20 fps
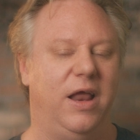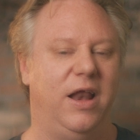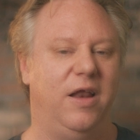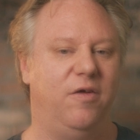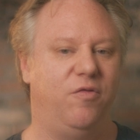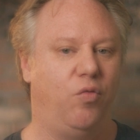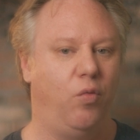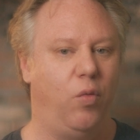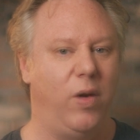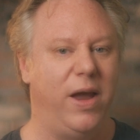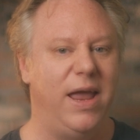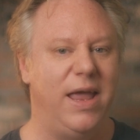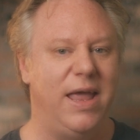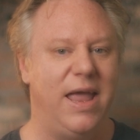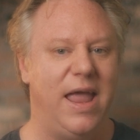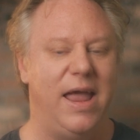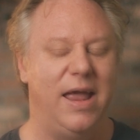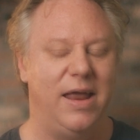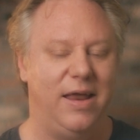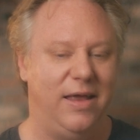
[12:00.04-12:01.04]
And if we
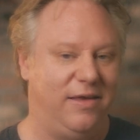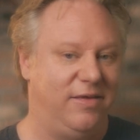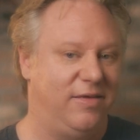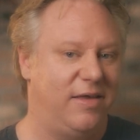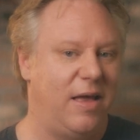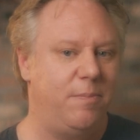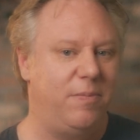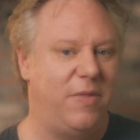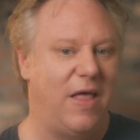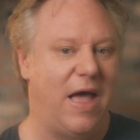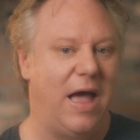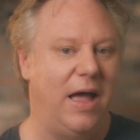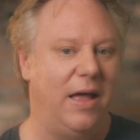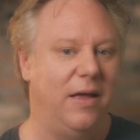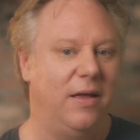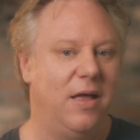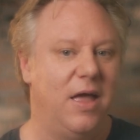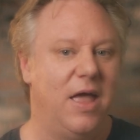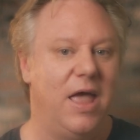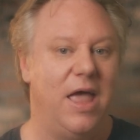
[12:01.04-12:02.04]
can't accept that,
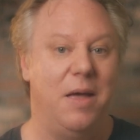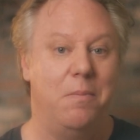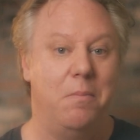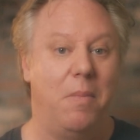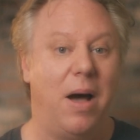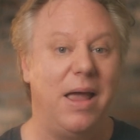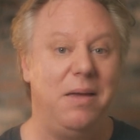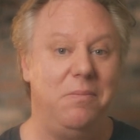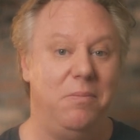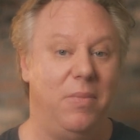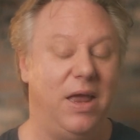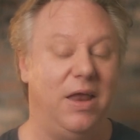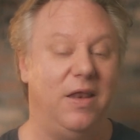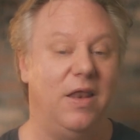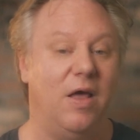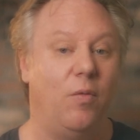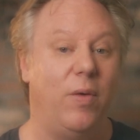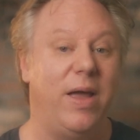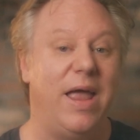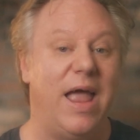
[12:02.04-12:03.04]
it might mean
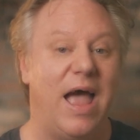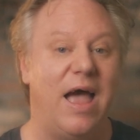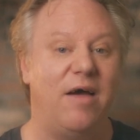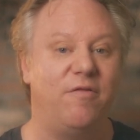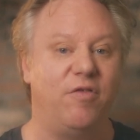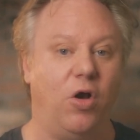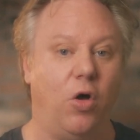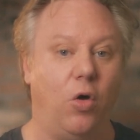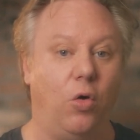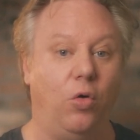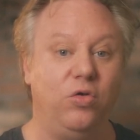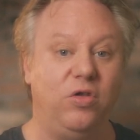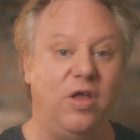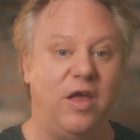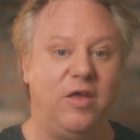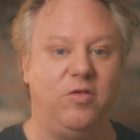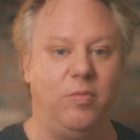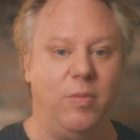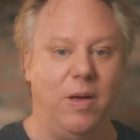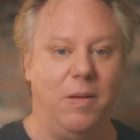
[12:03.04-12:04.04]
that we have an Old
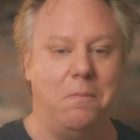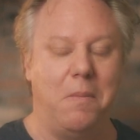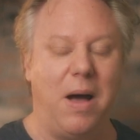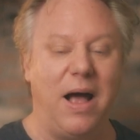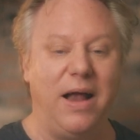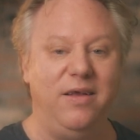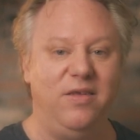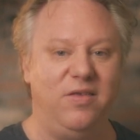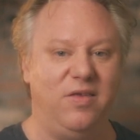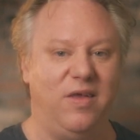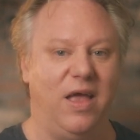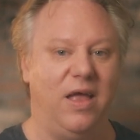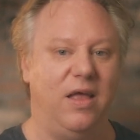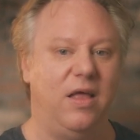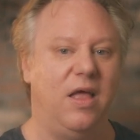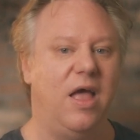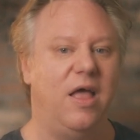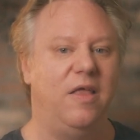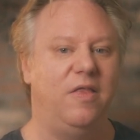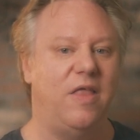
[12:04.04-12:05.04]
Testament mindset,
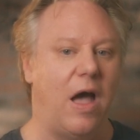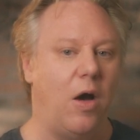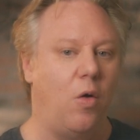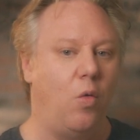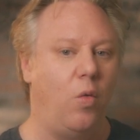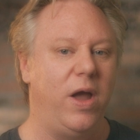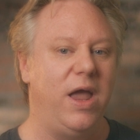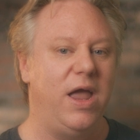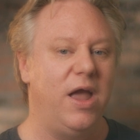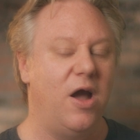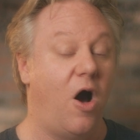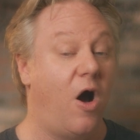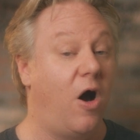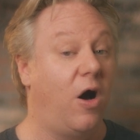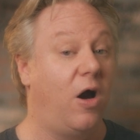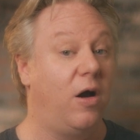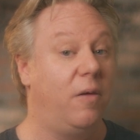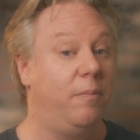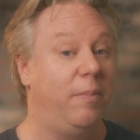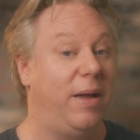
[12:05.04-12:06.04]
that we
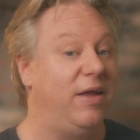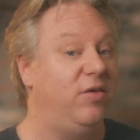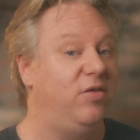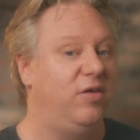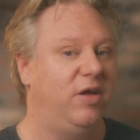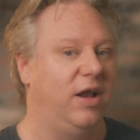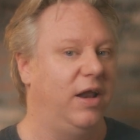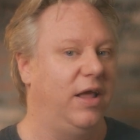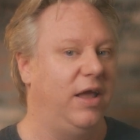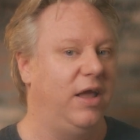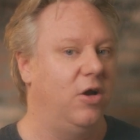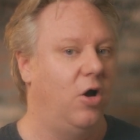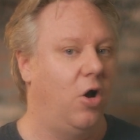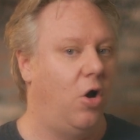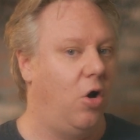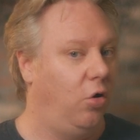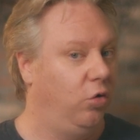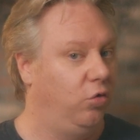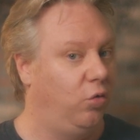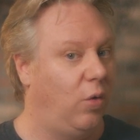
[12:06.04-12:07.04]
are basically
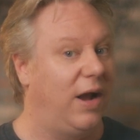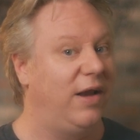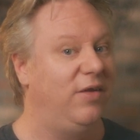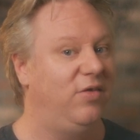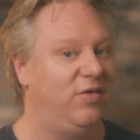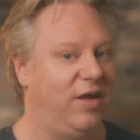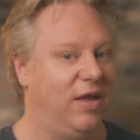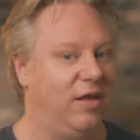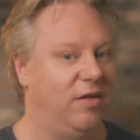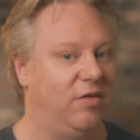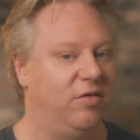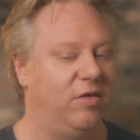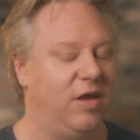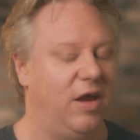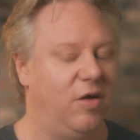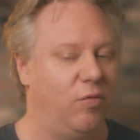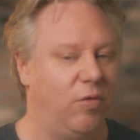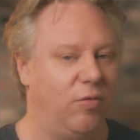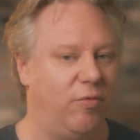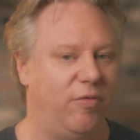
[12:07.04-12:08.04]
old wineskins
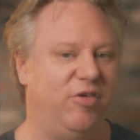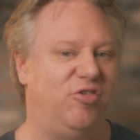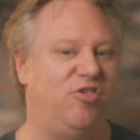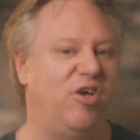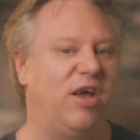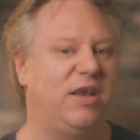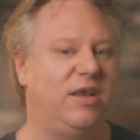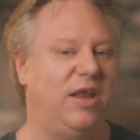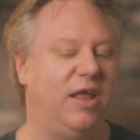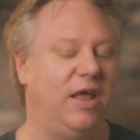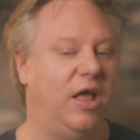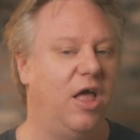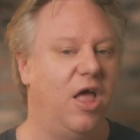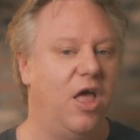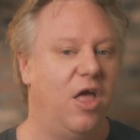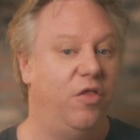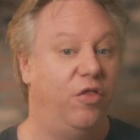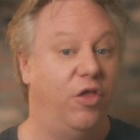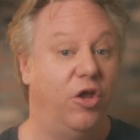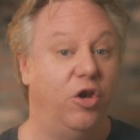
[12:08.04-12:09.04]
and we're rejecting
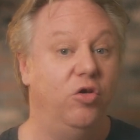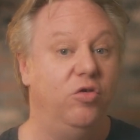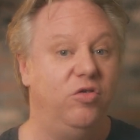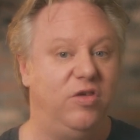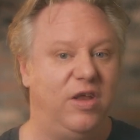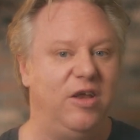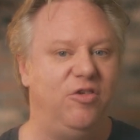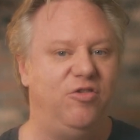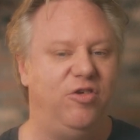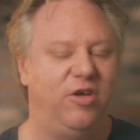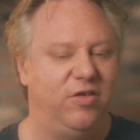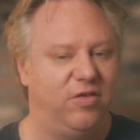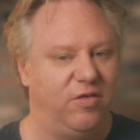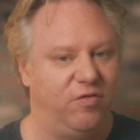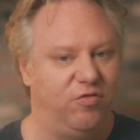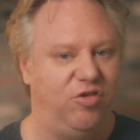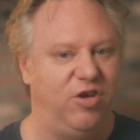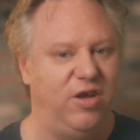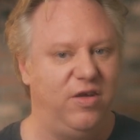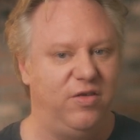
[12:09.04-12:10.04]
the new teachings
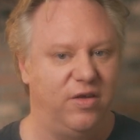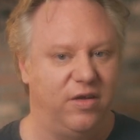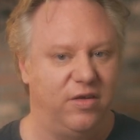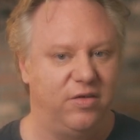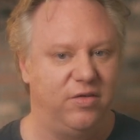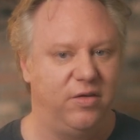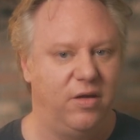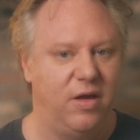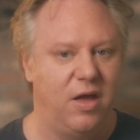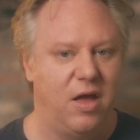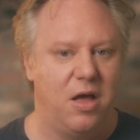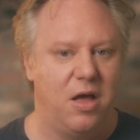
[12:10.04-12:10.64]
of Jesus.